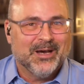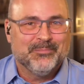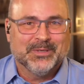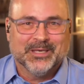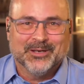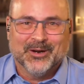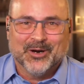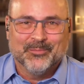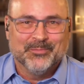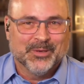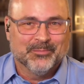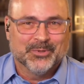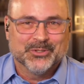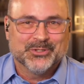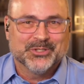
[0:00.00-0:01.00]
up in our
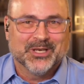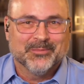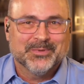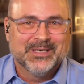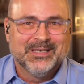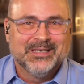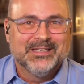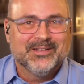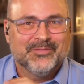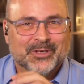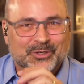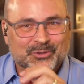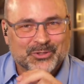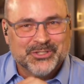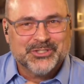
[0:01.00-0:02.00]
membership, the
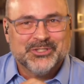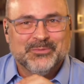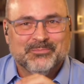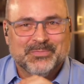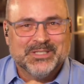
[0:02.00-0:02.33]
Christian